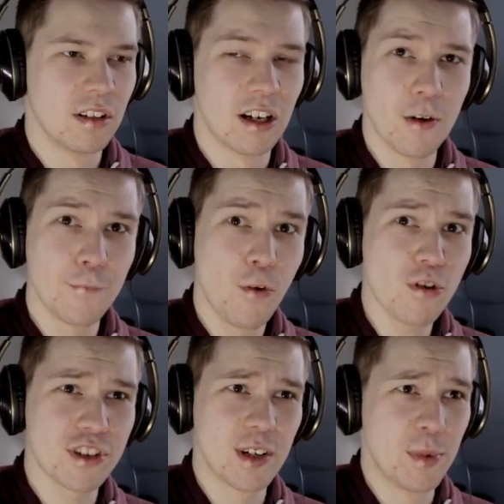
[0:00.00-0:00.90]

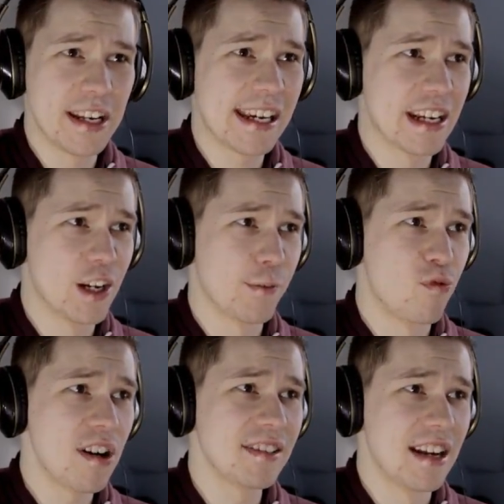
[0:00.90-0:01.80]
Unfortunately, we didn't get enough
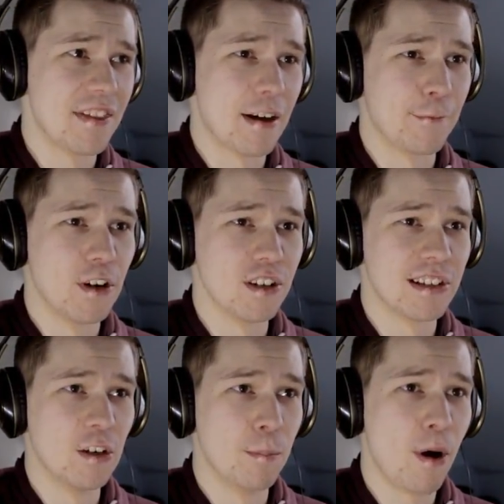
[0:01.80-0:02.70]
resin at that first
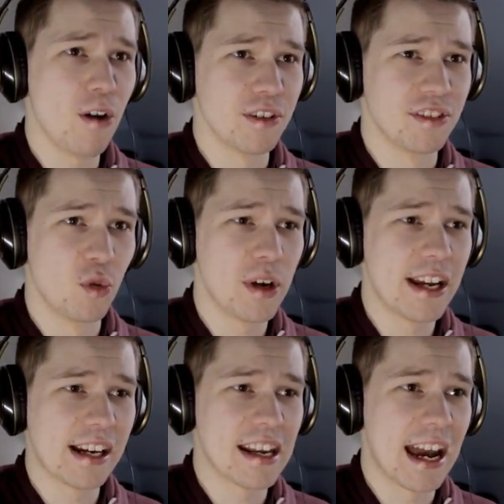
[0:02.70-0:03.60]
little pod, so we
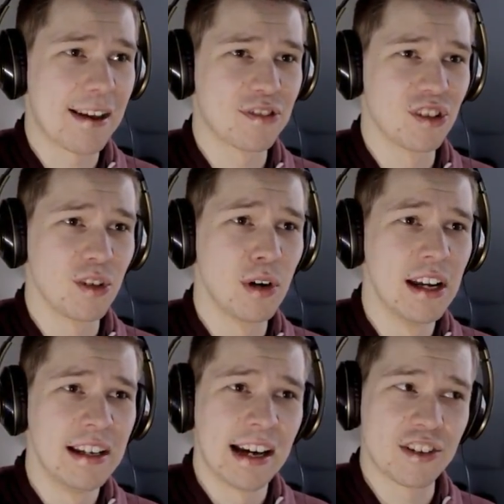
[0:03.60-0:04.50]
are going to have to
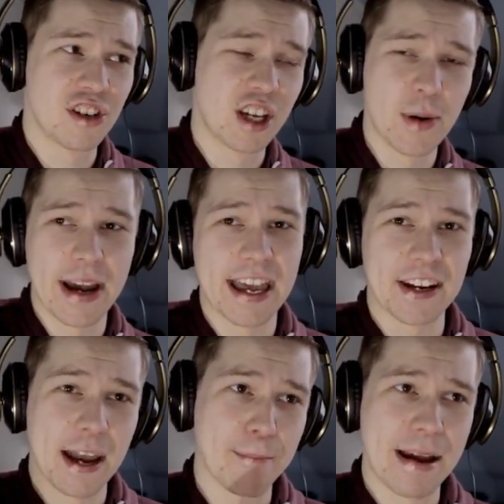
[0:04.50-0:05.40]
actually go
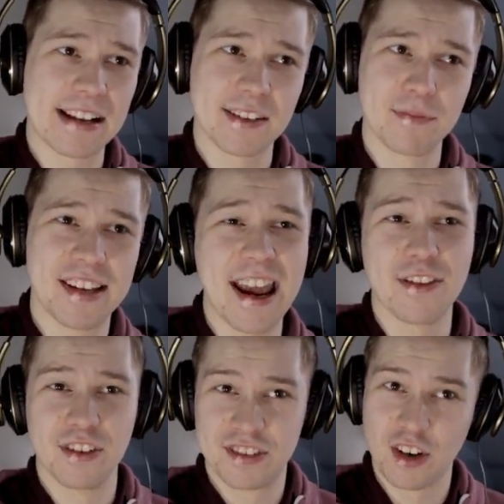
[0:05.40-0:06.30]
ahead and make some
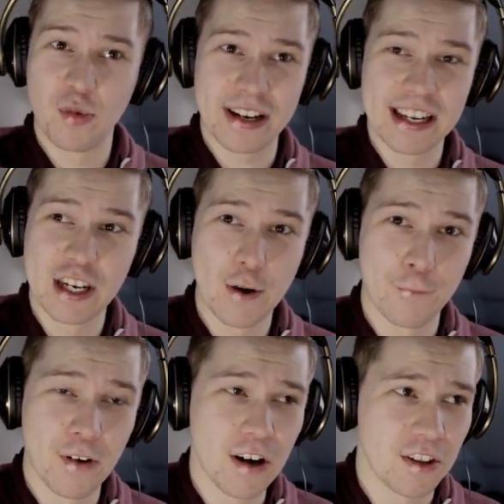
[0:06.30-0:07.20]
tethers so we can go
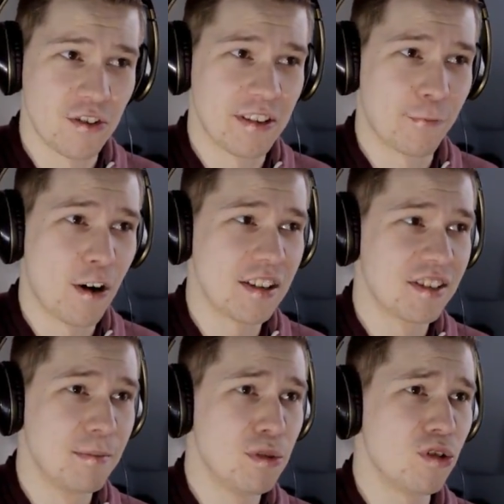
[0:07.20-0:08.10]
further and find
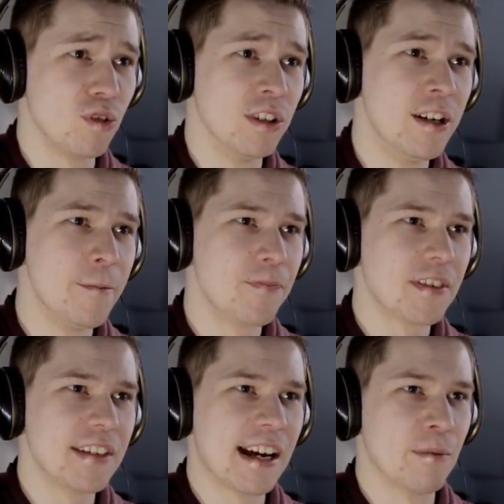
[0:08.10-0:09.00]
some more.
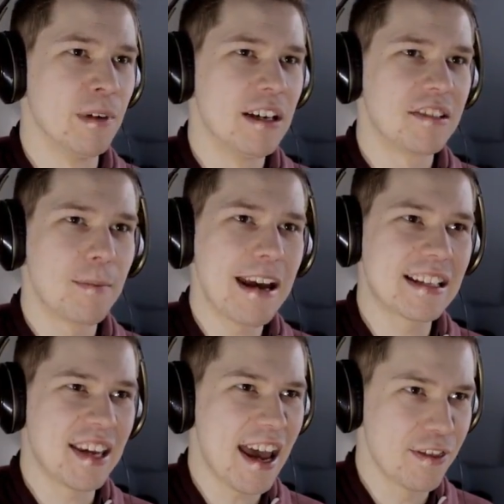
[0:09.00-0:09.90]
Now, to
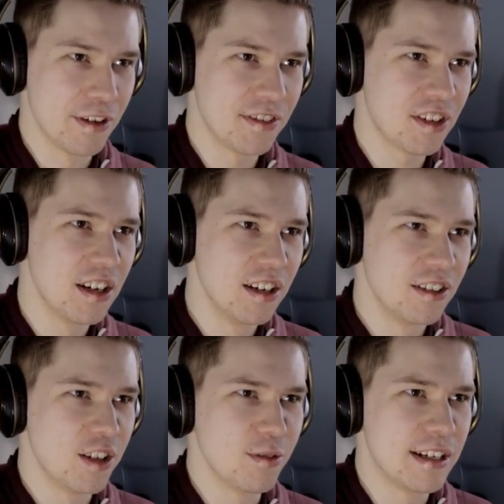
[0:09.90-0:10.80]
make tethers,
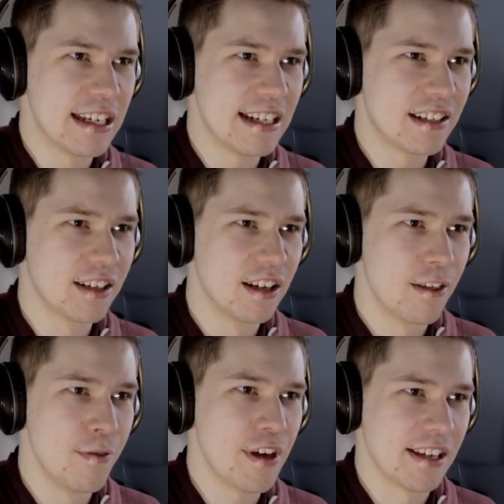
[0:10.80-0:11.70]
you need
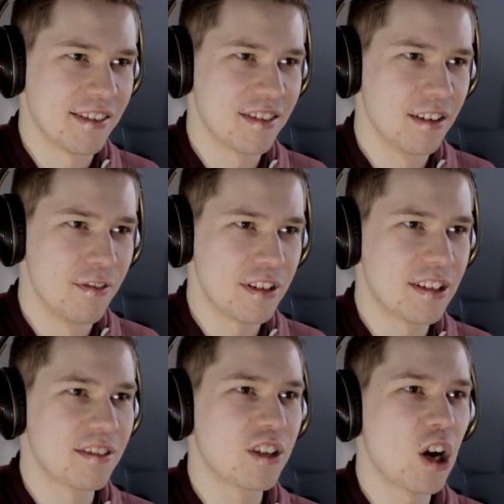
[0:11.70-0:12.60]
this.
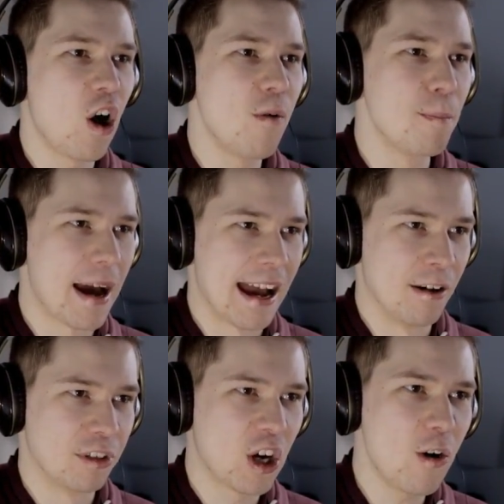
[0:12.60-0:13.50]
This is
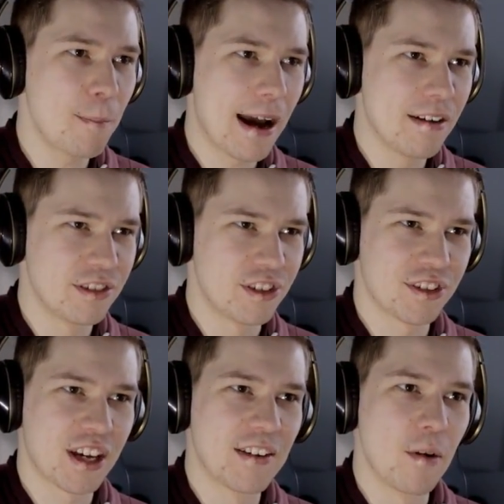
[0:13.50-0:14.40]
compound. Compound is
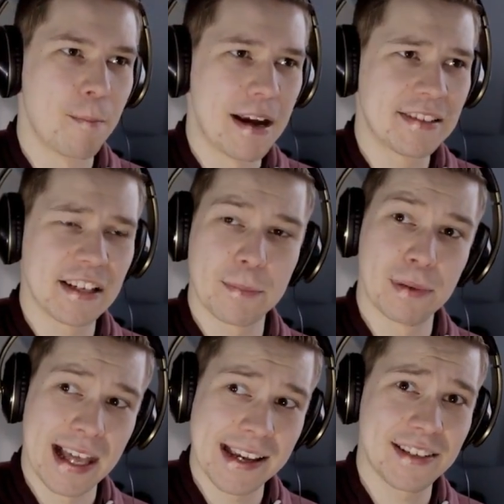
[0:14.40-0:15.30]
just kind of a basic
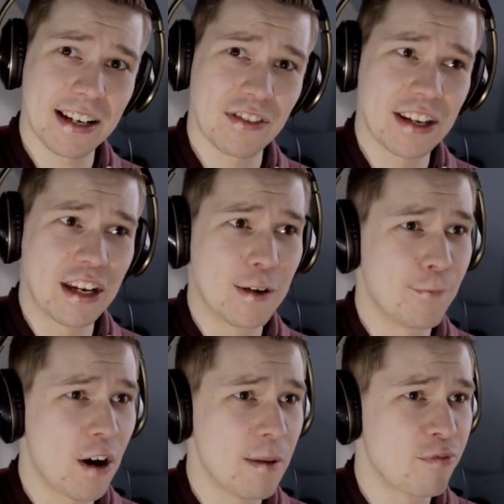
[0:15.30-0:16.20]
plastic that you can
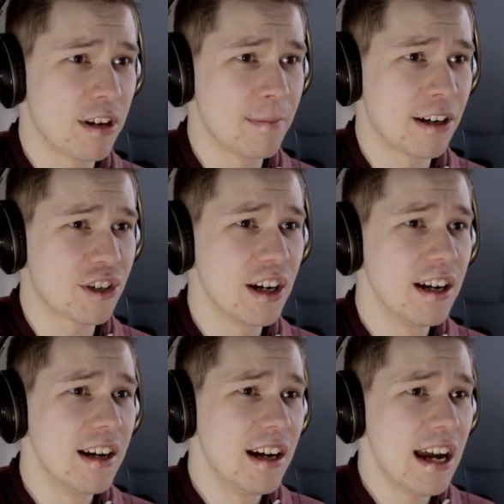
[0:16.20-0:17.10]
find pretty much
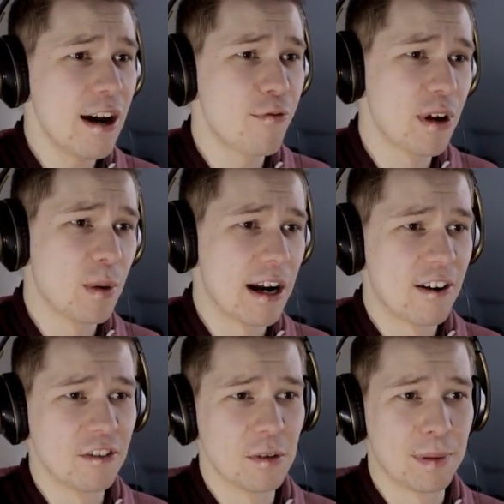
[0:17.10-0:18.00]
everywhere
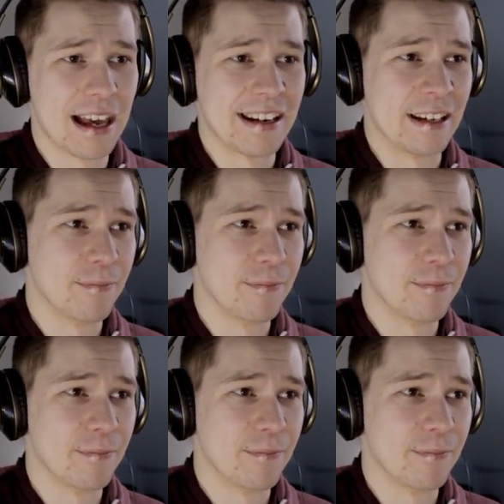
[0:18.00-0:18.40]
on the planet.